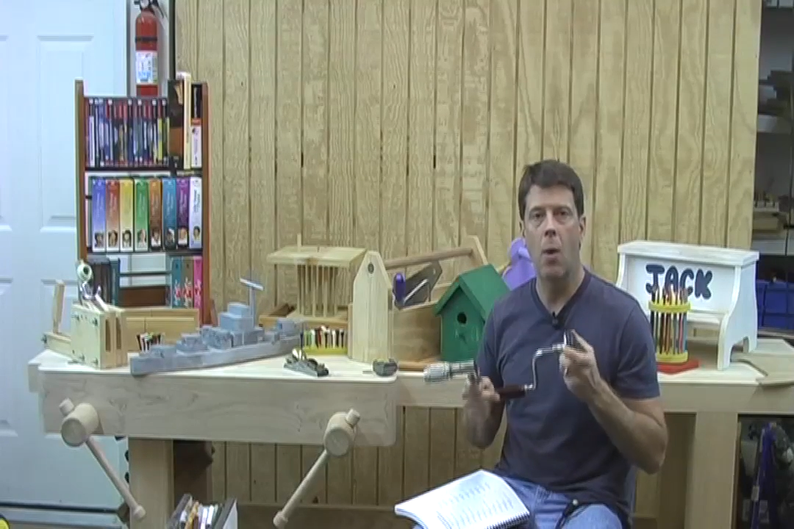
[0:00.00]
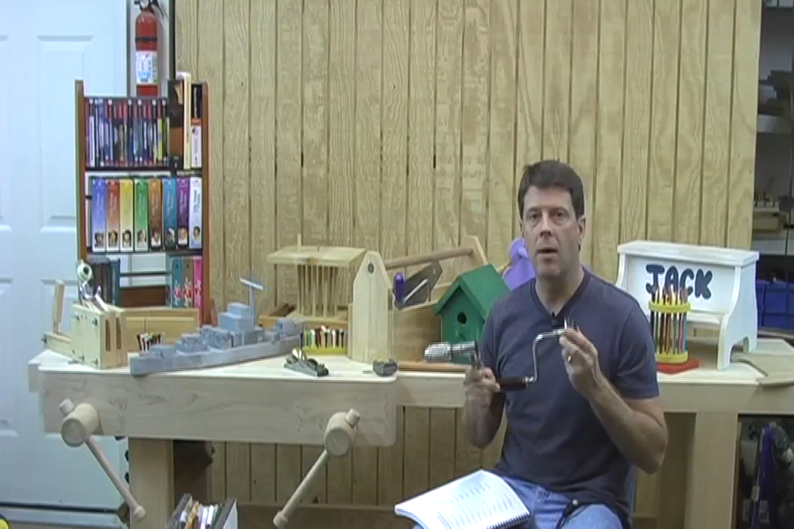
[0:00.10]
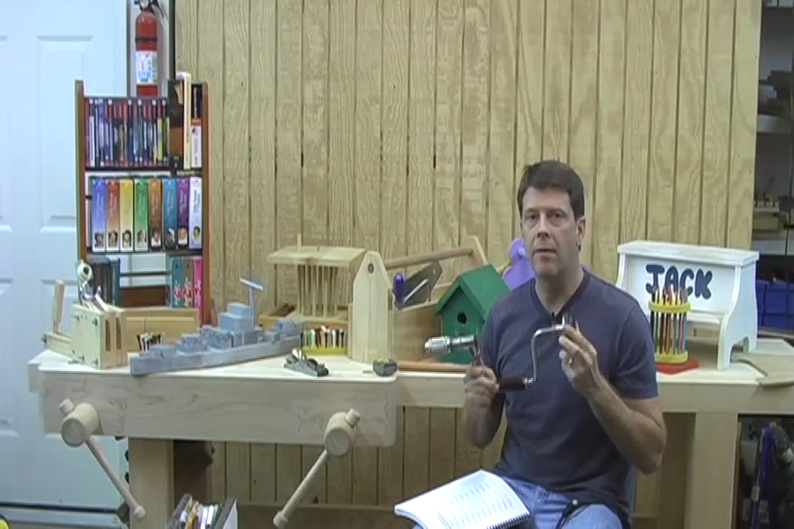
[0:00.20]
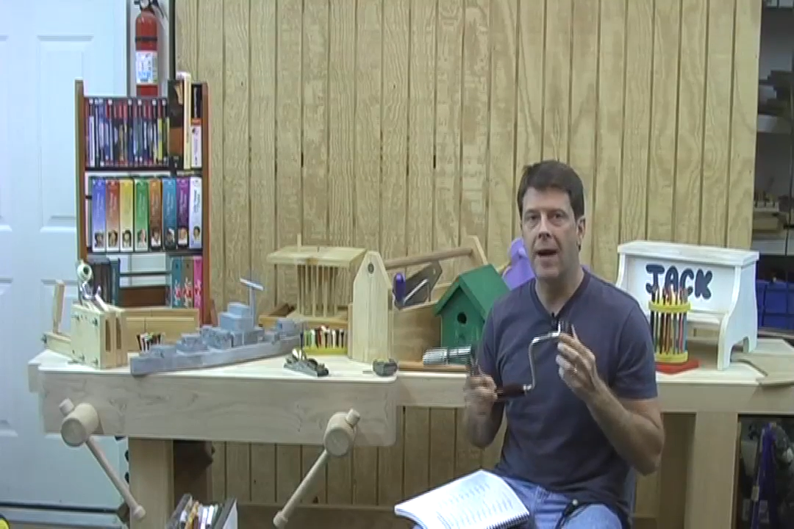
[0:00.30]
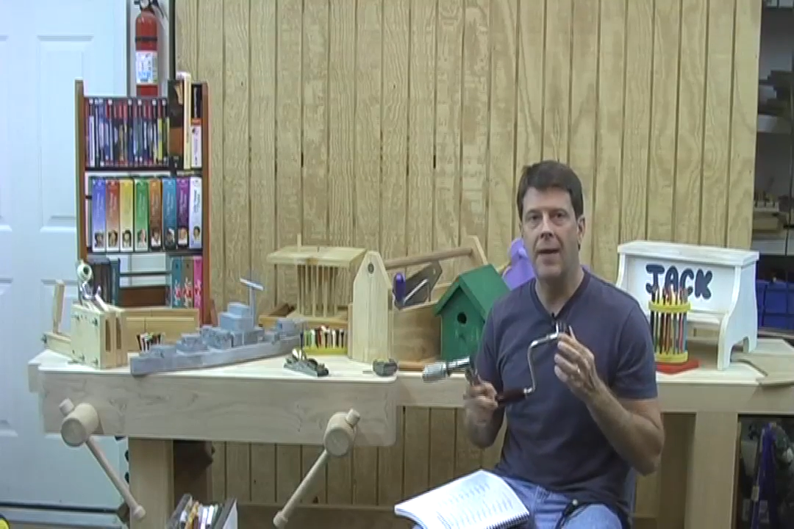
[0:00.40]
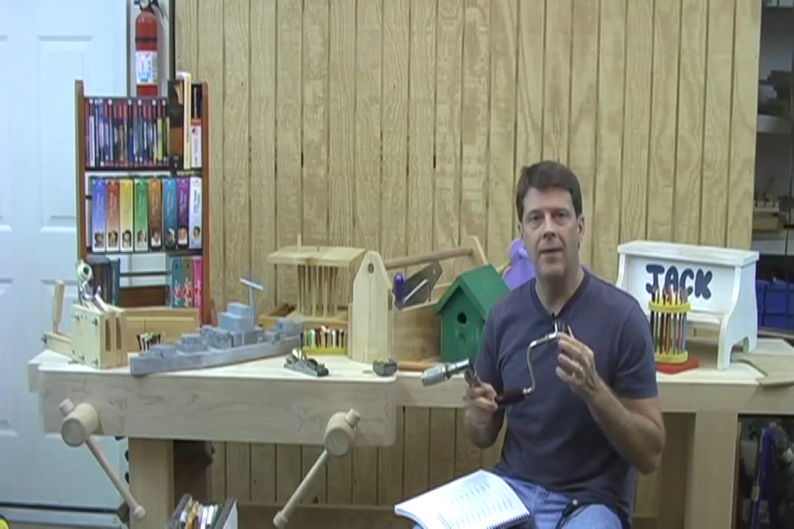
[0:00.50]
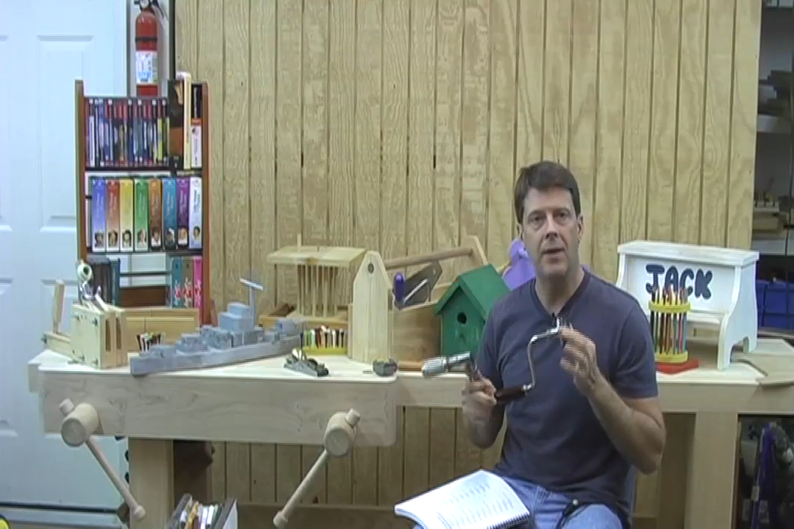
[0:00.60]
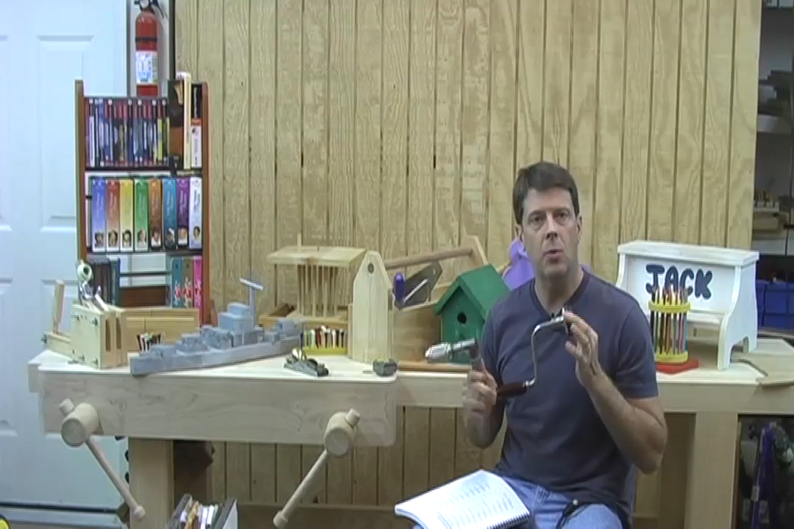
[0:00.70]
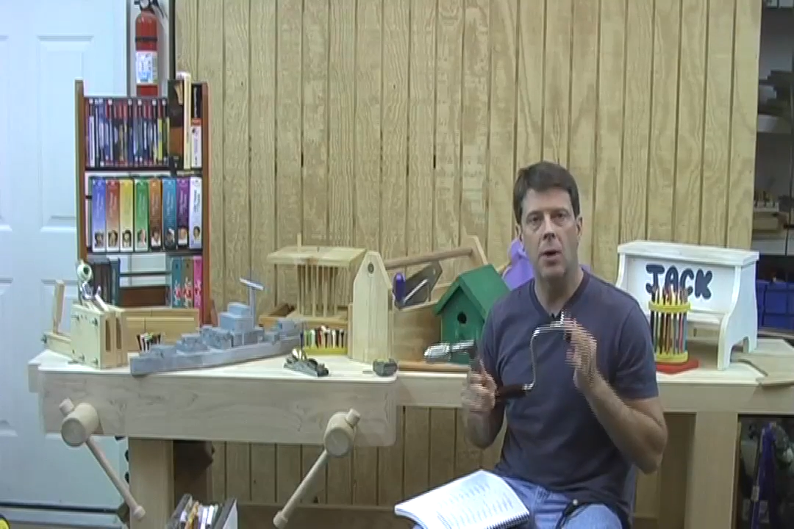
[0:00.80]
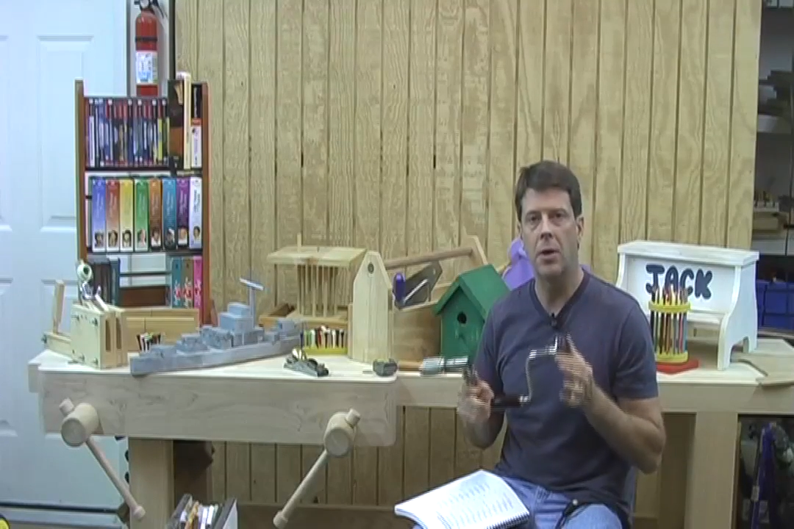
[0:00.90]
where to find
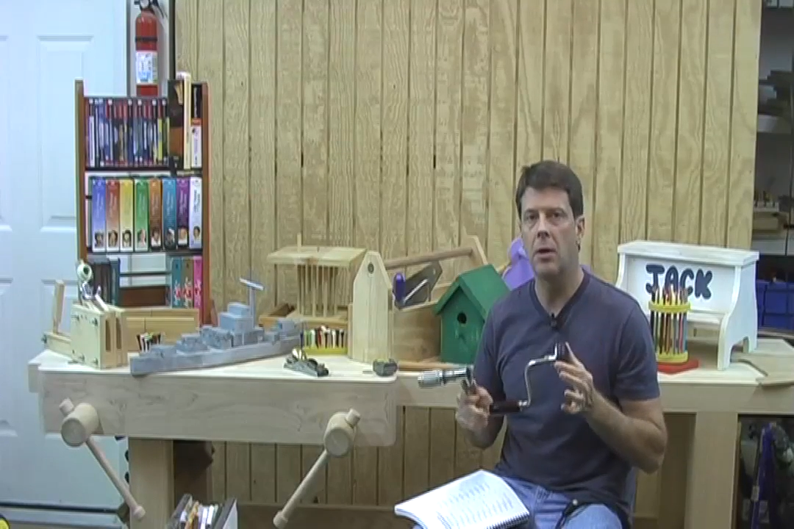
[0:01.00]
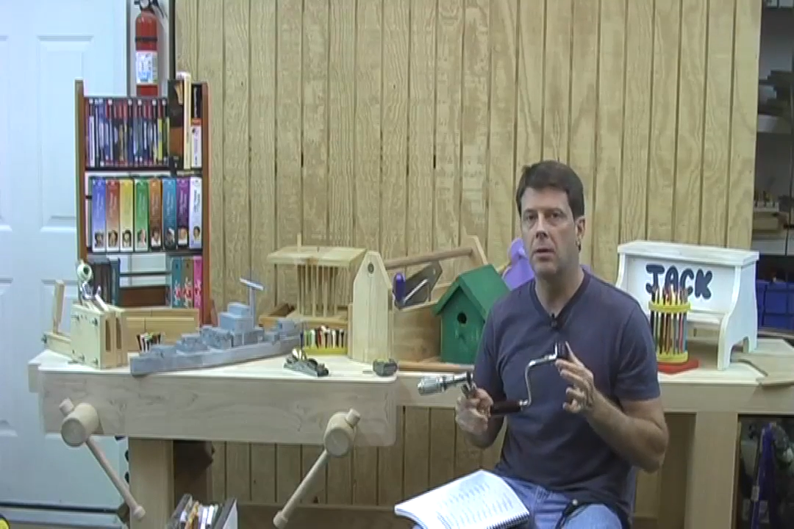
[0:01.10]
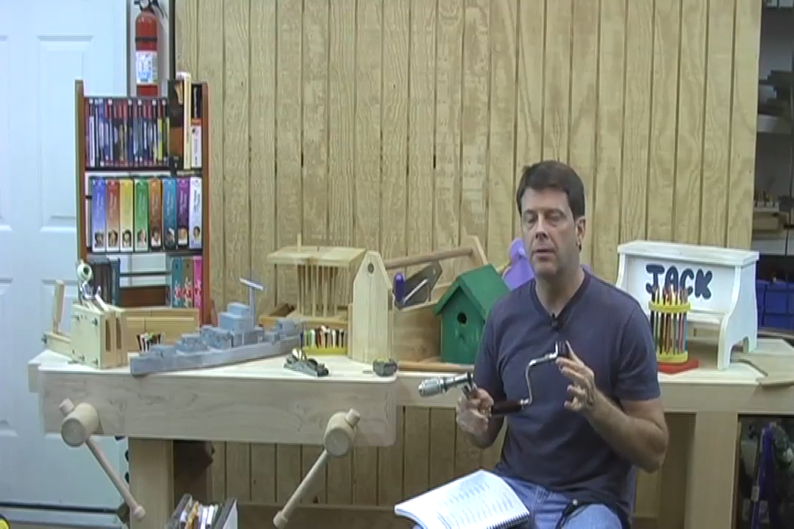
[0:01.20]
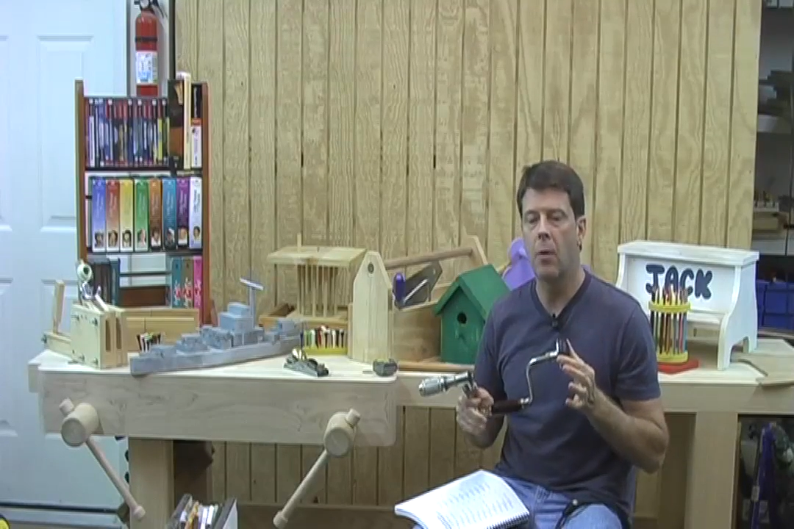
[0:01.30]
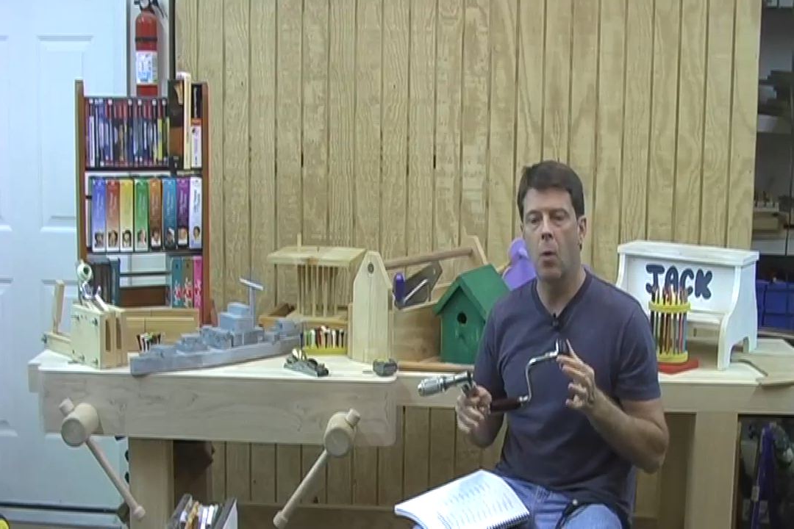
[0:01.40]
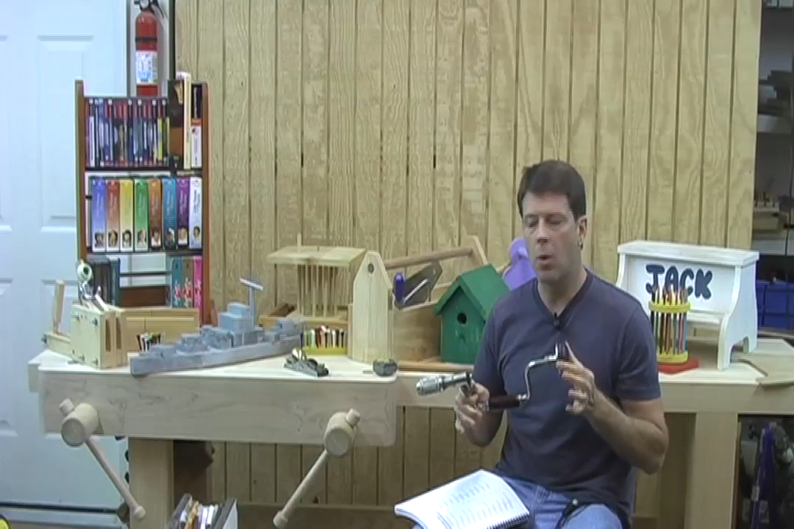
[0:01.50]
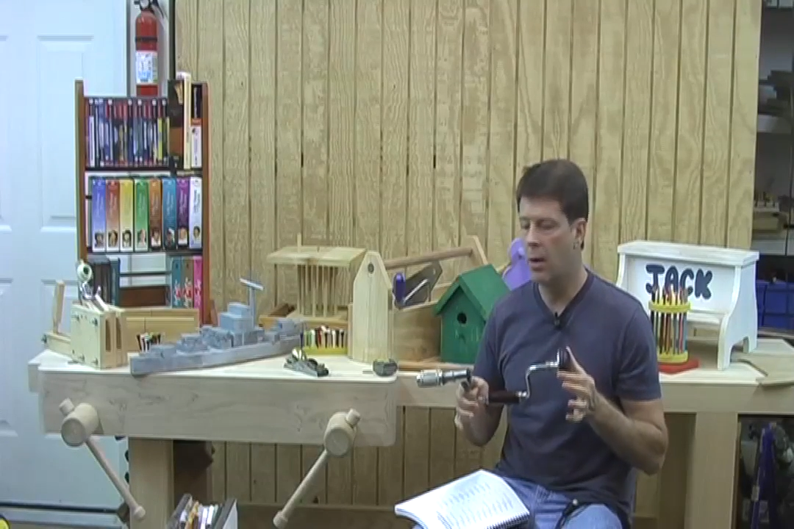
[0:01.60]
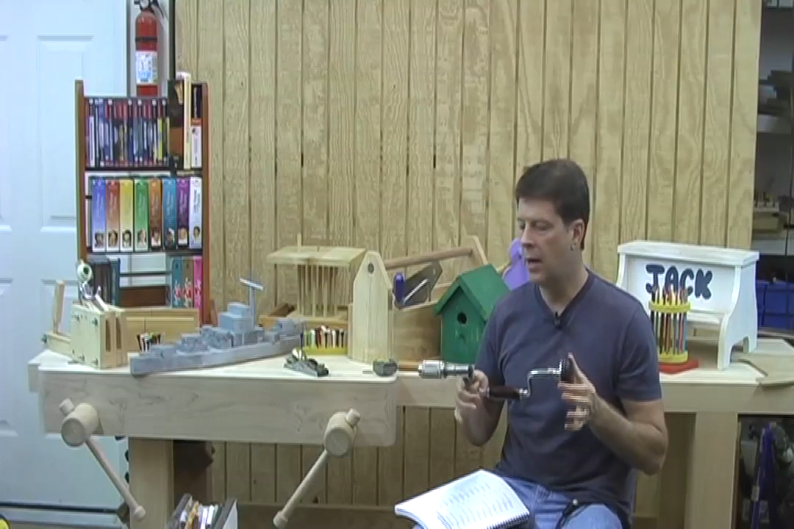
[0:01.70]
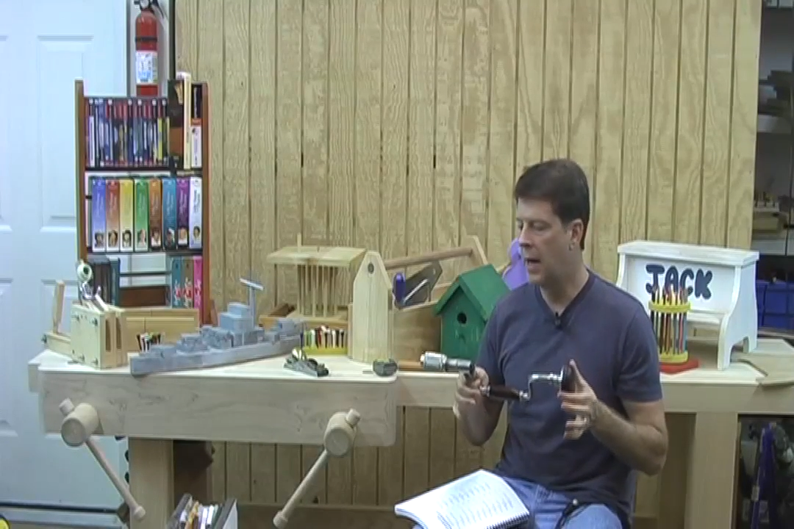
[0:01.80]
these, what to look for,